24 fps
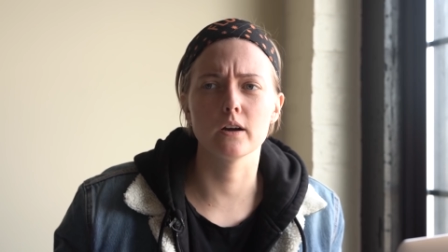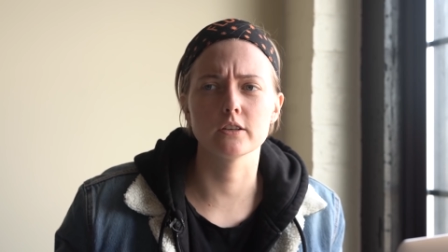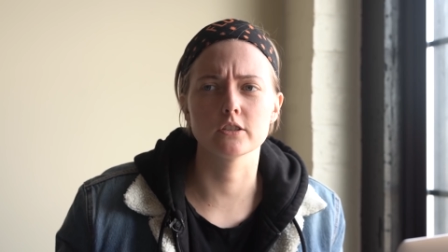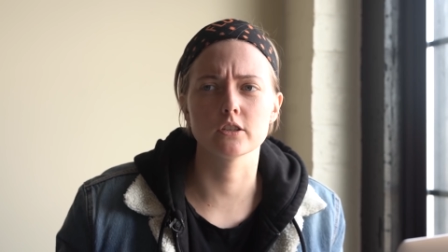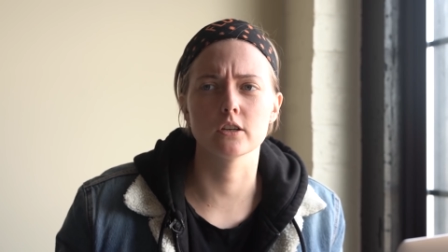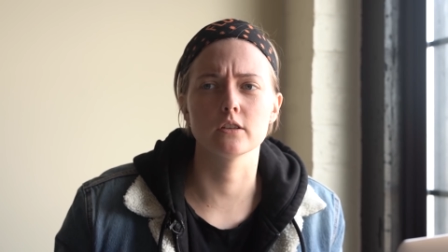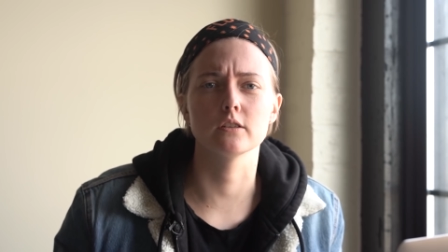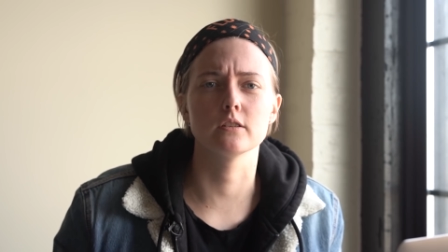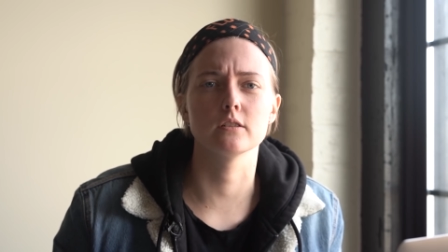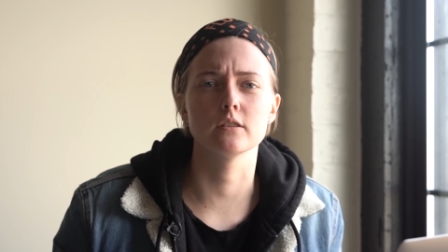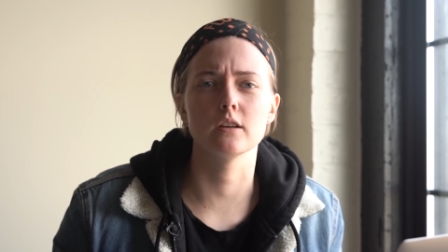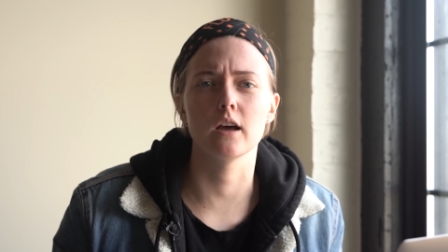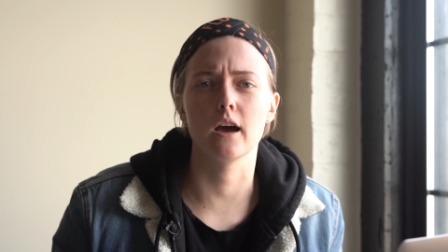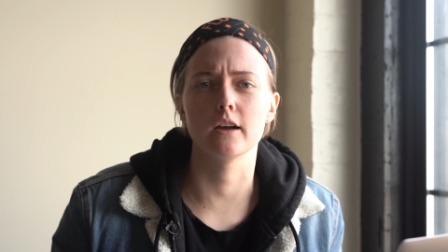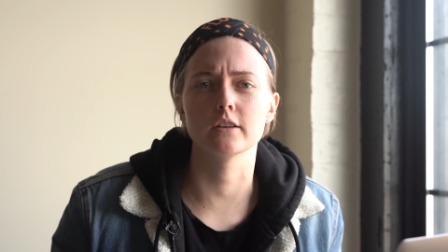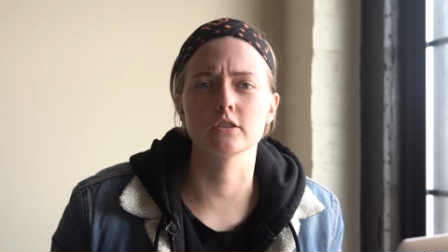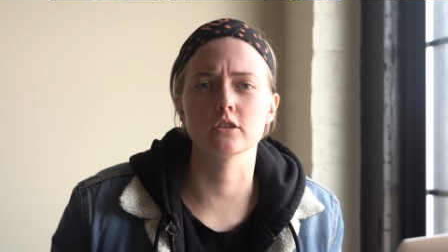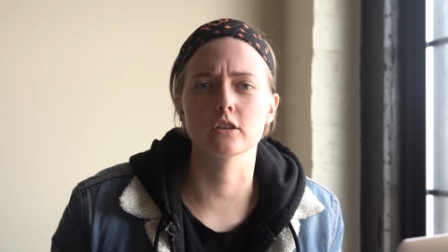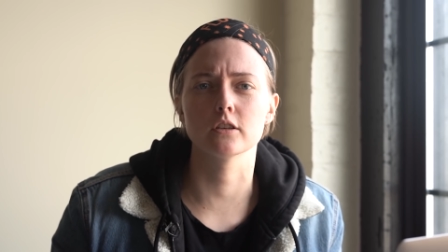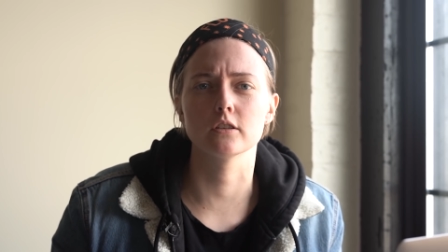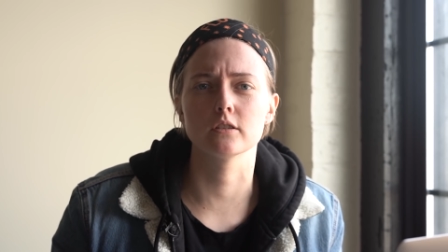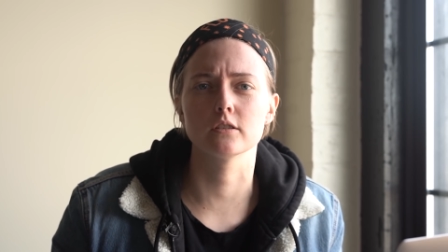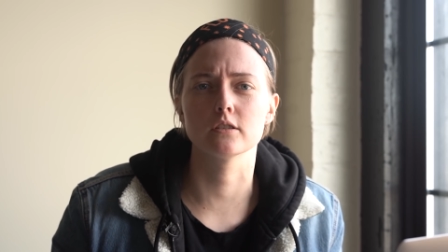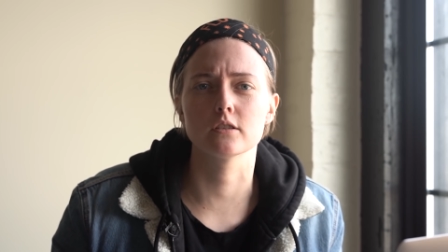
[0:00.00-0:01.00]
I should, I
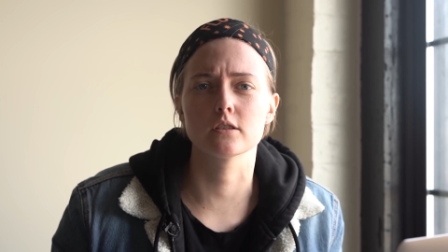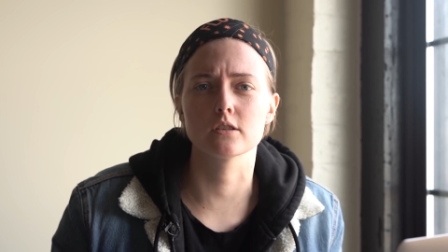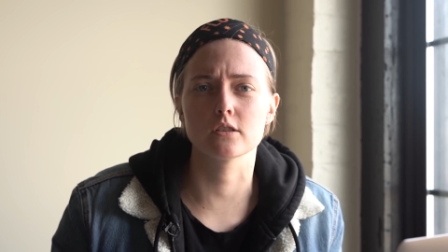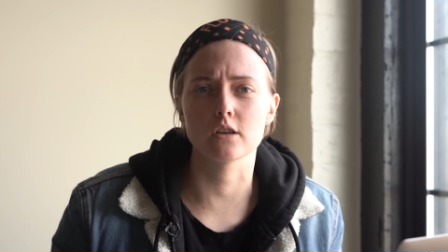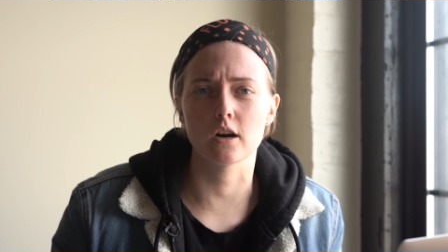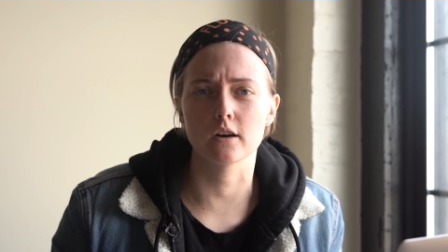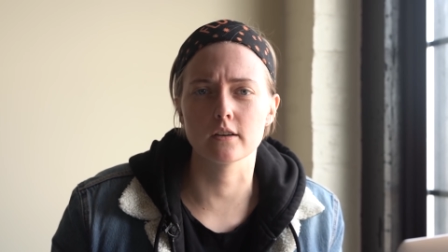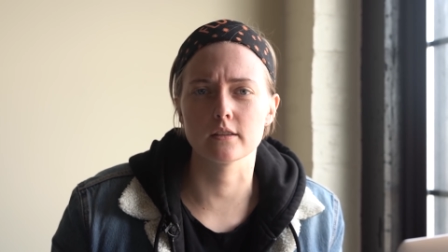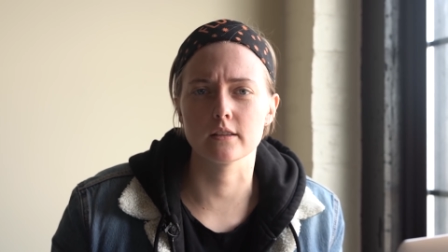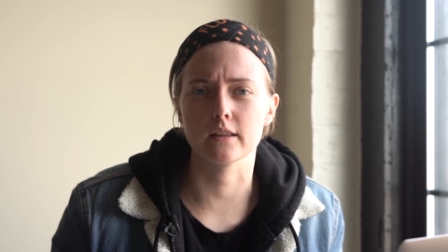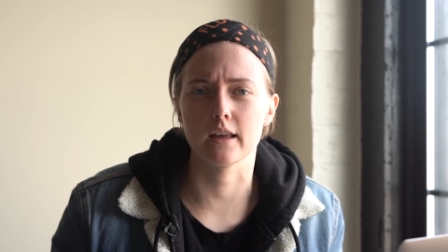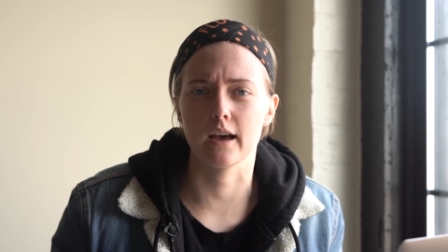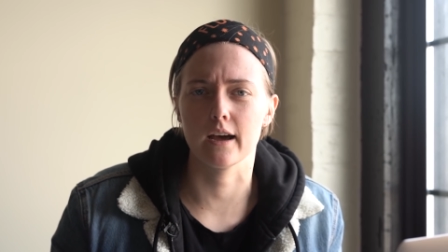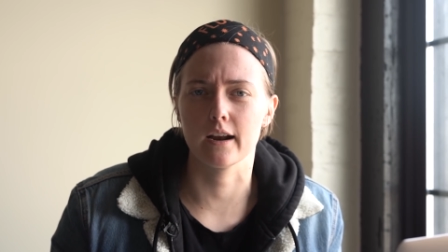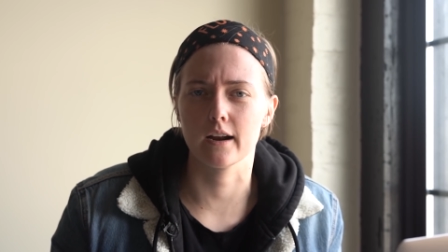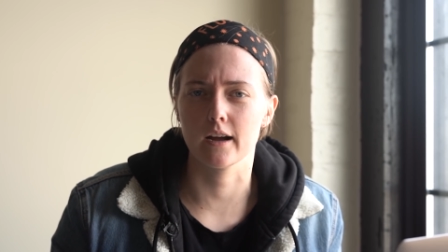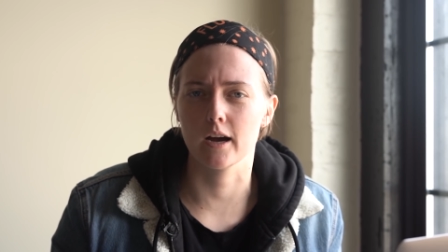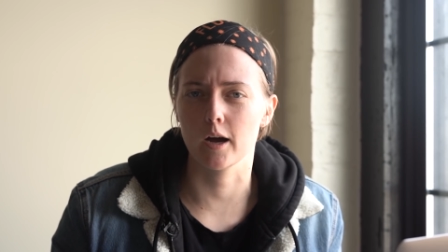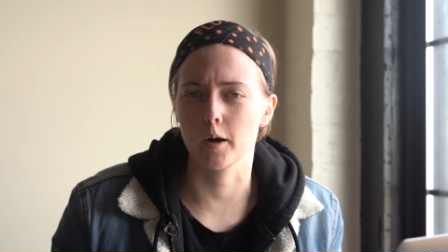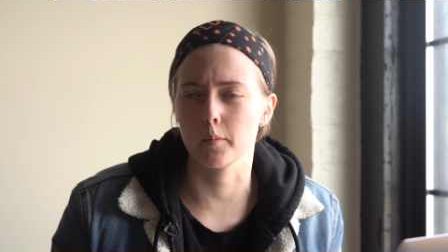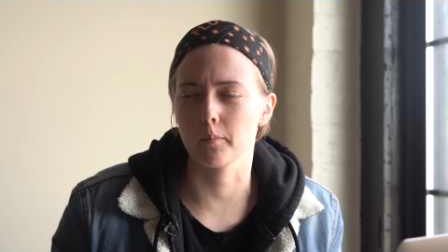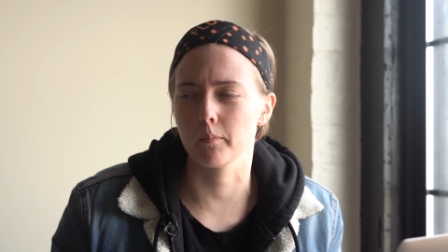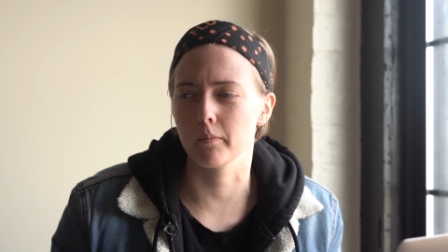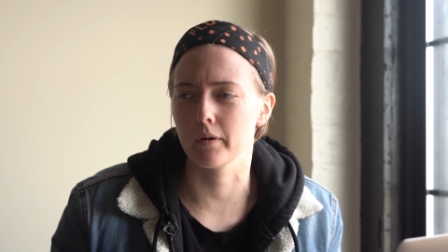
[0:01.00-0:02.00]
should start that
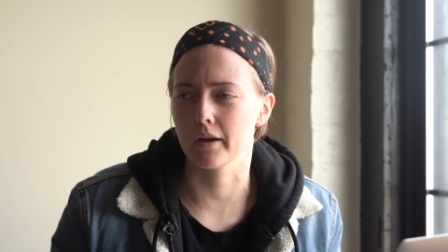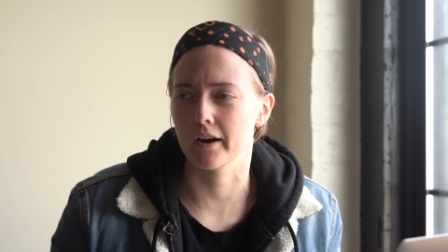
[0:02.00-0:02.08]
up,